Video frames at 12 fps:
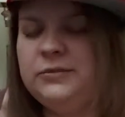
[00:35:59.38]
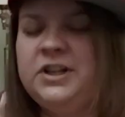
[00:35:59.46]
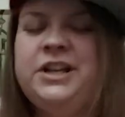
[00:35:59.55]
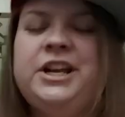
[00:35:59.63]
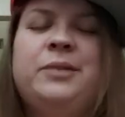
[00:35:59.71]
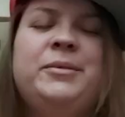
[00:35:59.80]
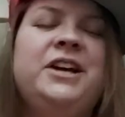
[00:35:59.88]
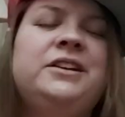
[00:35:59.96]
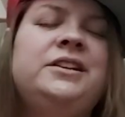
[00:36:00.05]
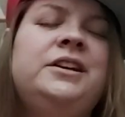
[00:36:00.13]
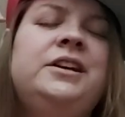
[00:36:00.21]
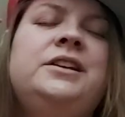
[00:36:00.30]
And yeah,
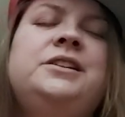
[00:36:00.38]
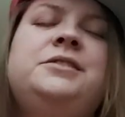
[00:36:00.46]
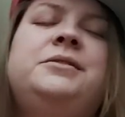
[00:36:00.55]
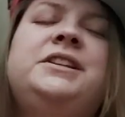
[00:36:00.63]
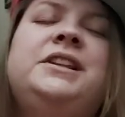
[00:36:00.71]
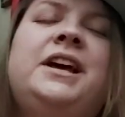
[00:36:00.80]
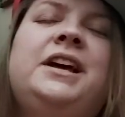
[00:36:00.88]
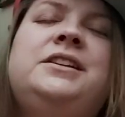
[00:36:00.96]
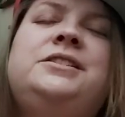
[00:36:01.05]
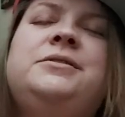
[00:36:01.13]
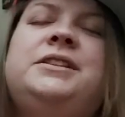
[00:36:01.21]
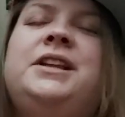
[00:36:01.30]
man, doing
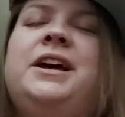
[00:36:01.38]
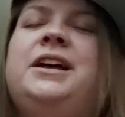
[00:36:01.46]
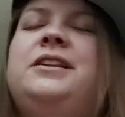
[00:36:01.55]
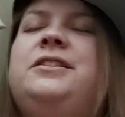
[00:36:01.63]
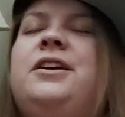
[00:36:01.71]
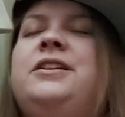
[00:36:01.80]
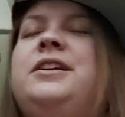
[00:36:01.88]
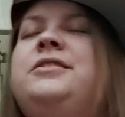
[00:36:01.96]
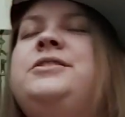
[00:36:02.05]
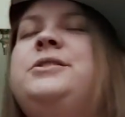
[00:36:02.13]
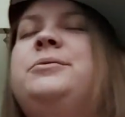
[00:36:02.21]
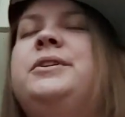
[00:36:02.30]
that thought and
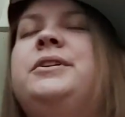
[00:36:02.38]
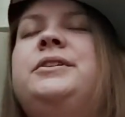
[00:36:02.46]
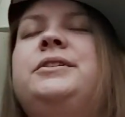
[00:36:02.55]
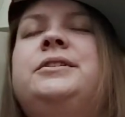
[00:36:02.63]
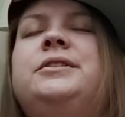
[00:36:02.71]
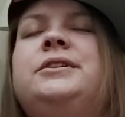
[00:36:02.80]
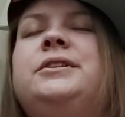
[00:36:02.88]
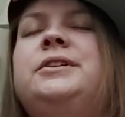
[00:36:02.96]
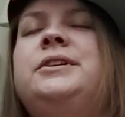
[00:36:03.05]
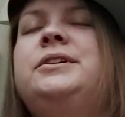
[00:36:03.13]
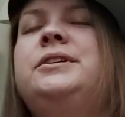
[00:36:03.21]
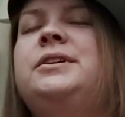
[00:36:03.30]
energy work.
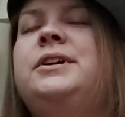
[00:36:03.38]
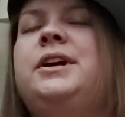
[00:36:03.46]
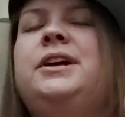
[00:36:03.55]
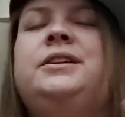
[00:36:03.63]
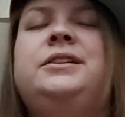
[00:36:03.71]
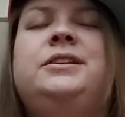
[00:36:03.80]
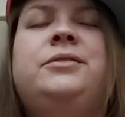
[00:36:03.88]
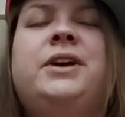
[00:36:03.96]
And you